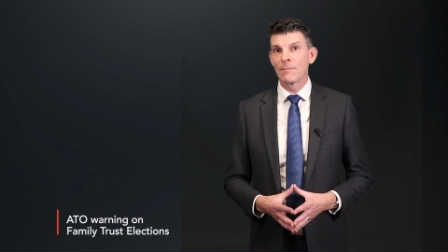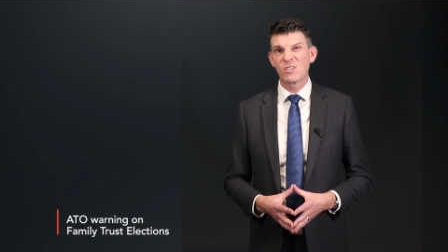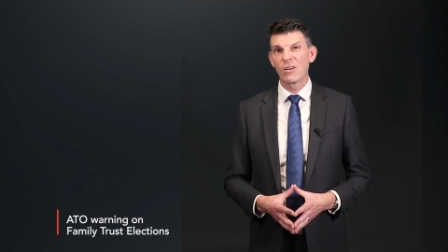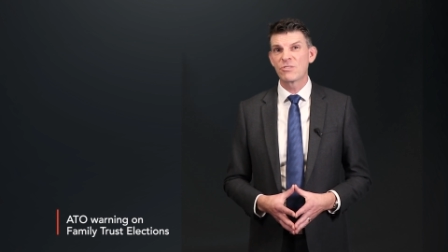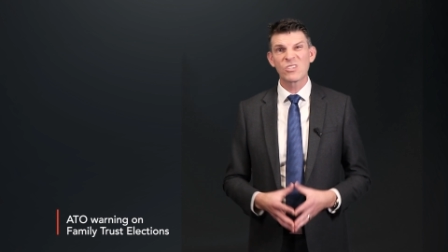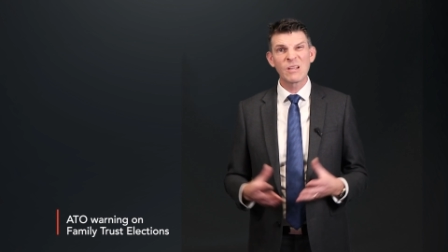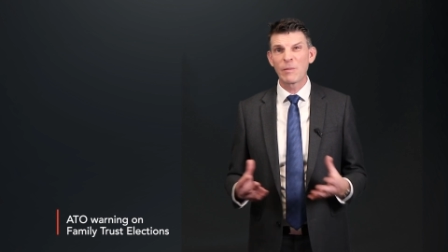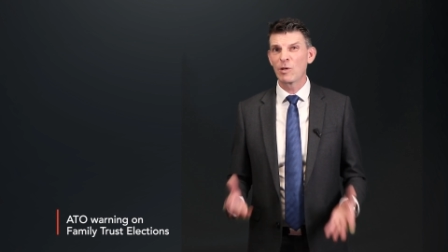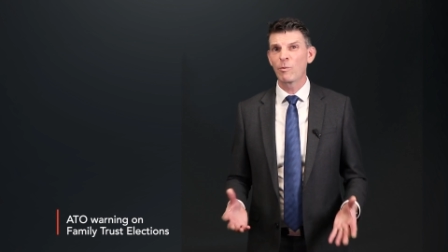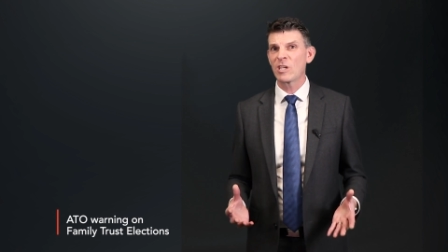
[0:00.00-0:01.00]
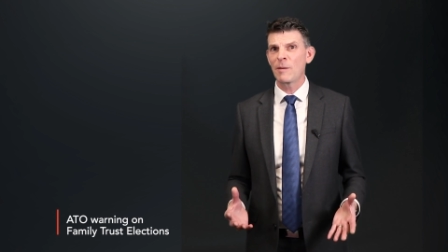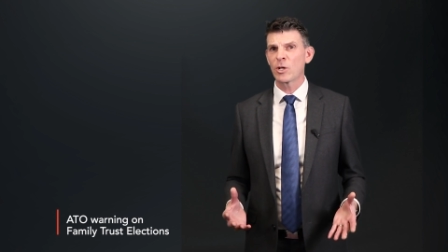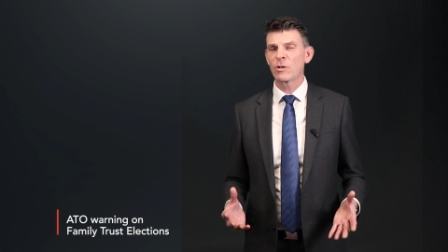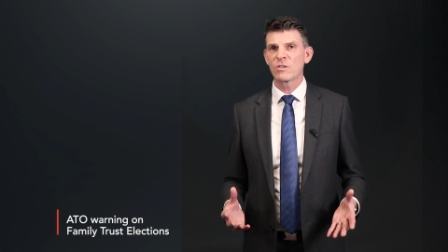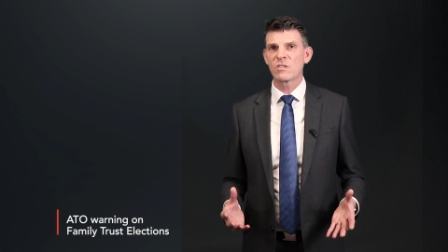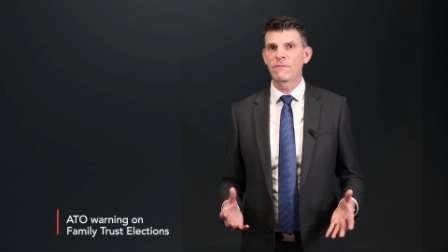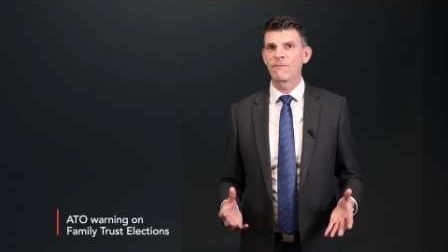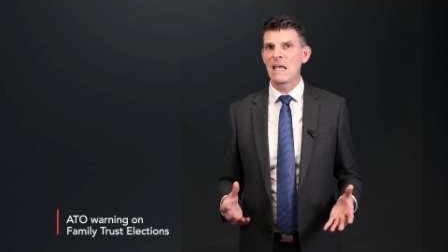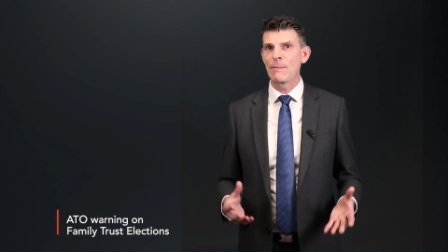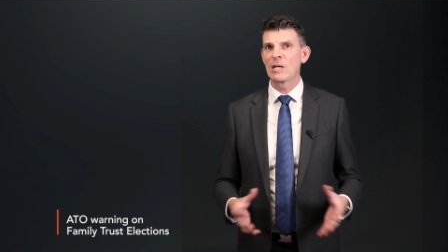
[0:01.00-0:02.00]
So just something that we come across a
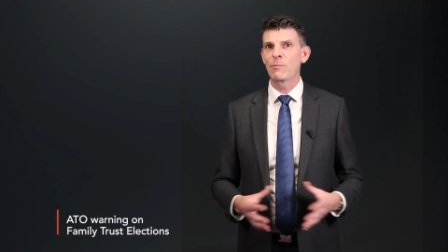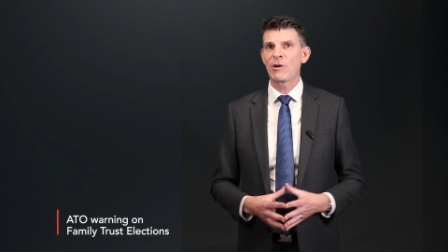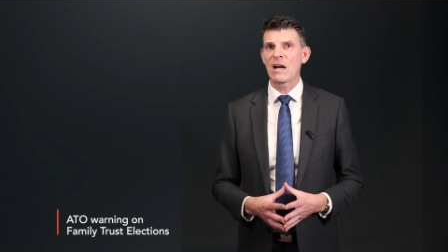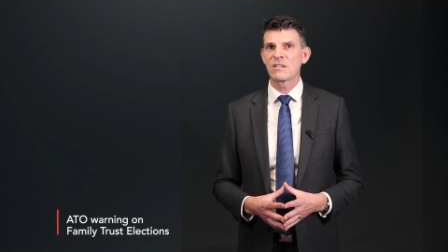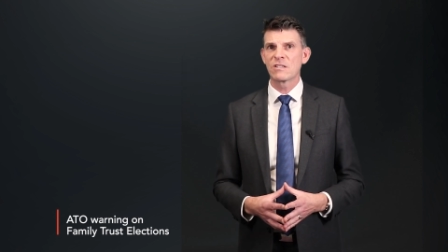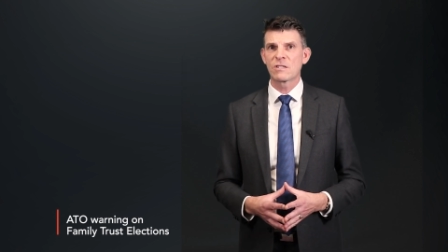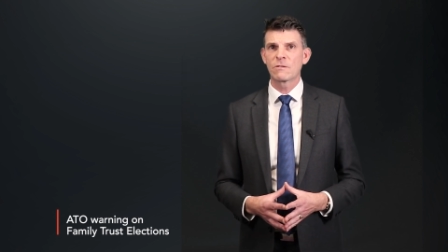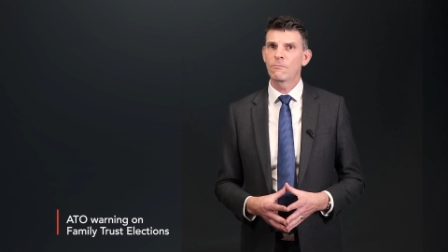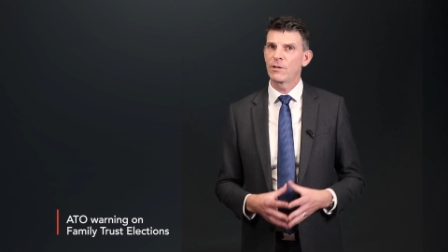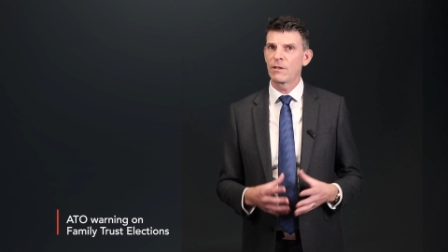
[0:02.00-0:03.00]
fair bit in practice when